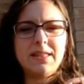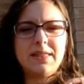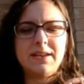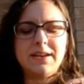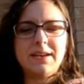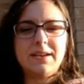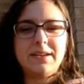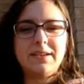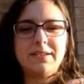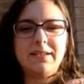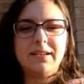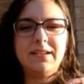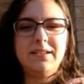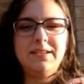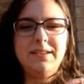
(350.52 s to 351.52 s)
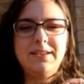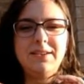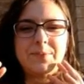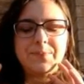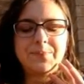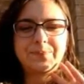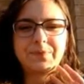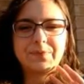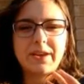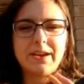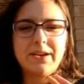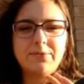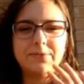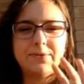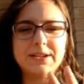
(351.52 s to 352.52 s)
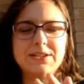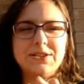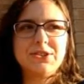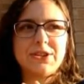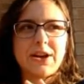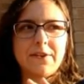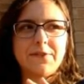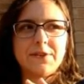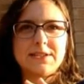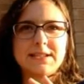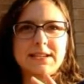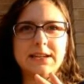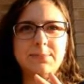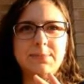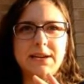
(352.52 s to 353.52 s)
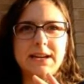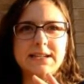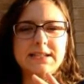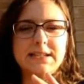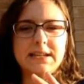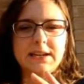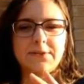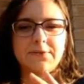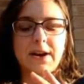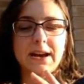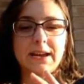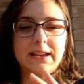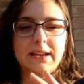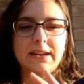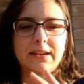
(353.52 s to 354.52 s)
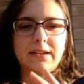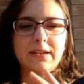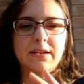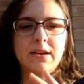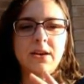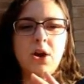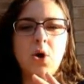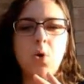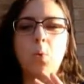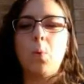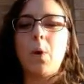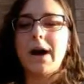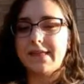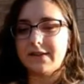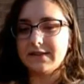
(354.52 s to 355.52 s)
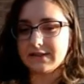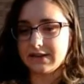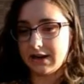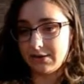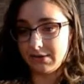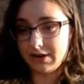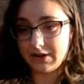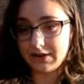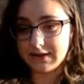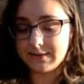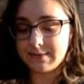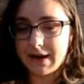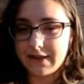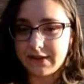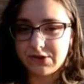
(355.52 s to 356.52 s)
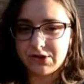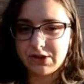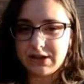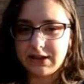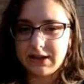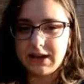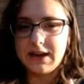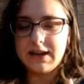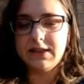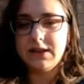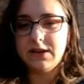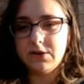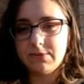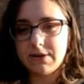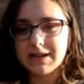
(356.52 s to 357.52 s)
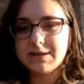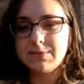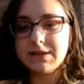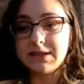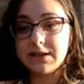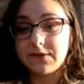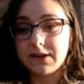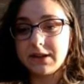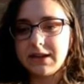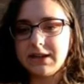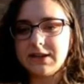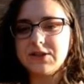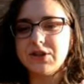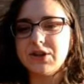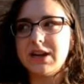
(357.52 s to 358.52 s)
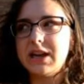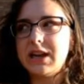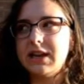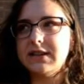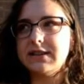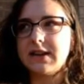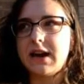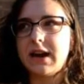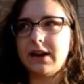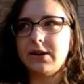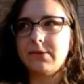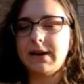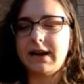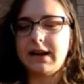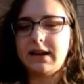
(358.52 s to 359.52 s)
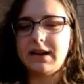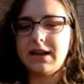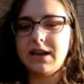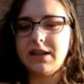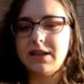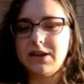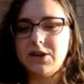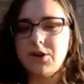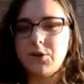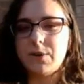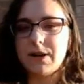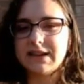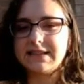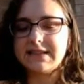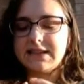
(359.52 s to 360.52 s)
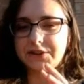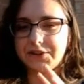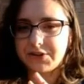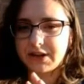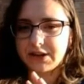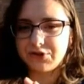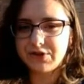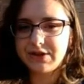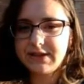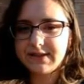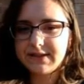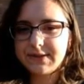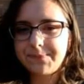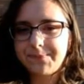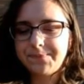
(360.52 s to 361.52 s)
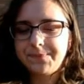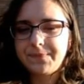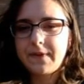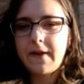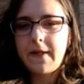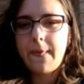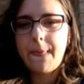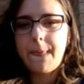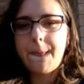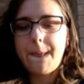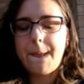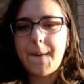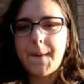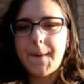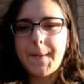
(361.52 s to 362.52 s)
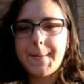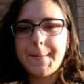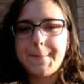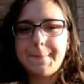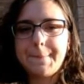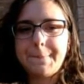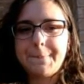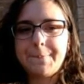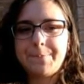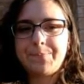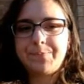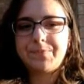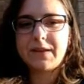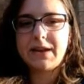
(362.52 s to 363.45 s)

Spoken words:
the research efforts tend to be identifying why there's a high rate of this pathogen in the U.S. specifically, because there is a higher rate in the U.S. and other countries. And